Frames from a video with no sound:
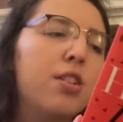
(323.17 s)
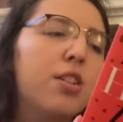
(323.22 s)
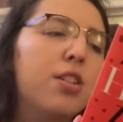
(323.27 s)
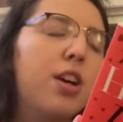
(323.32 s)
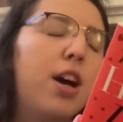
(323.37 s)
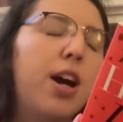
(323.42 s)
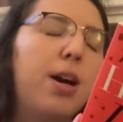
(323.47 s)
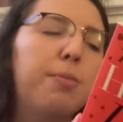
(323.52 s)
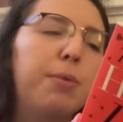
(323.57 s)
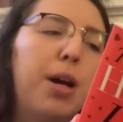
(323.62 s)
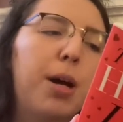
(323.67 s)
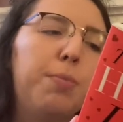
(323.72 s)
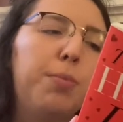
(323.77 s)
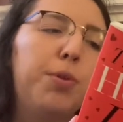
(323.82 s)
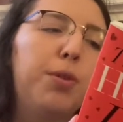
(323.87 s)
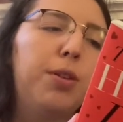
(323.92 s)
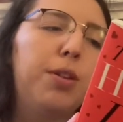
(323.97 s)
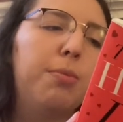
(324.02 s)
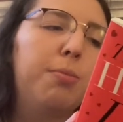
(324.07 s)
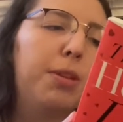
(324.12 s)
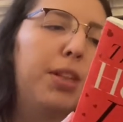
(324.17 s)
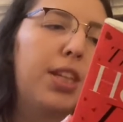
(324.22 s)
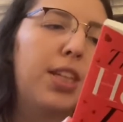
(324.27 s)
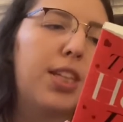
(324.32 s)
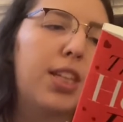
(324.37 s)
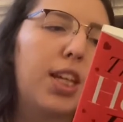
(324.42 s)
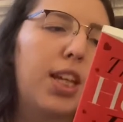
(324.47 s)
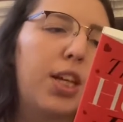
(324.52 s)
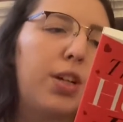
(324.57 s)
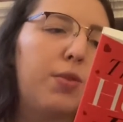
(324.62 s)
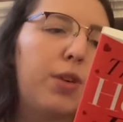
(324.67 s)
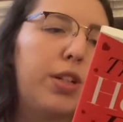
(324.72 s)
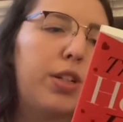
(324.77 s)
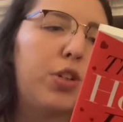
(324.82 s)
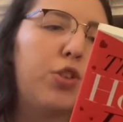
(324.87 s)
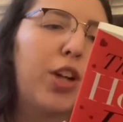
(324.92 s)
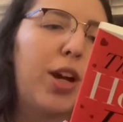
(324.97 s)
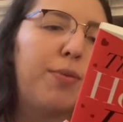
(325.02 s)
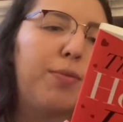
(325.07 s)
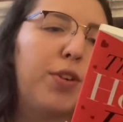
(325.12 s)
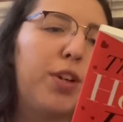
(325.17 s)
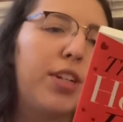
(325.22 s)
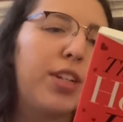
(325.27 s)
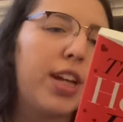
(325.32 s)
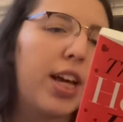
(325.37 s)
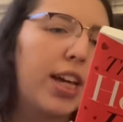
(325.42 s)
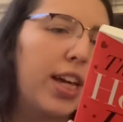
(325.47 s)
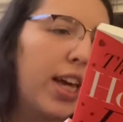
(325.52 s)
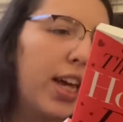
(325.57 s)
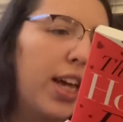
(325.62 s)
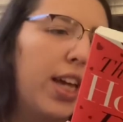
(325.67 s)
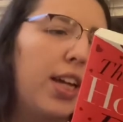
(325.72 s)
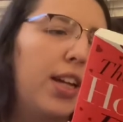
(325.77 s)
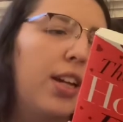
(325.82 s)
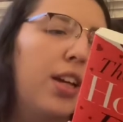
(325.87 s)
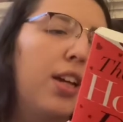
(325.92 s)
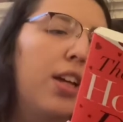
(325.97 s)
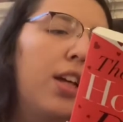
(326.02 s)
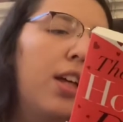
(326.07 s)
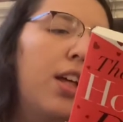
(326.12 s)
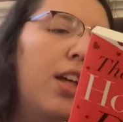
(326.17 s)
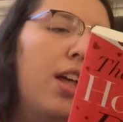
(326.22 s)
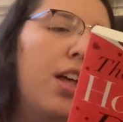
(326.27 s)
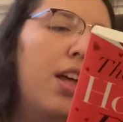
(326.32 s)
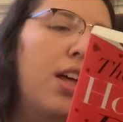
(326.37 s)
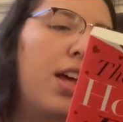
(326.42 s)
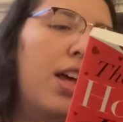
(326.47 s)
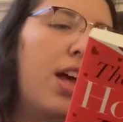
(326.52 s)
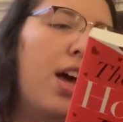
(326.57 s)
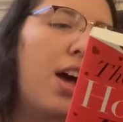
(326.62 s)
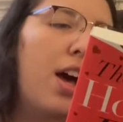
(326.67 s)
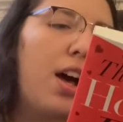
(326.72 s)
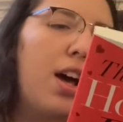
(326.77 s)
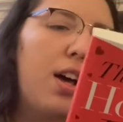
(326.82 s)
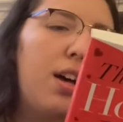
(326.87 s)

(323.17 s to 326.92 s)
couple Melissa and Rusty Trapp for a decade. And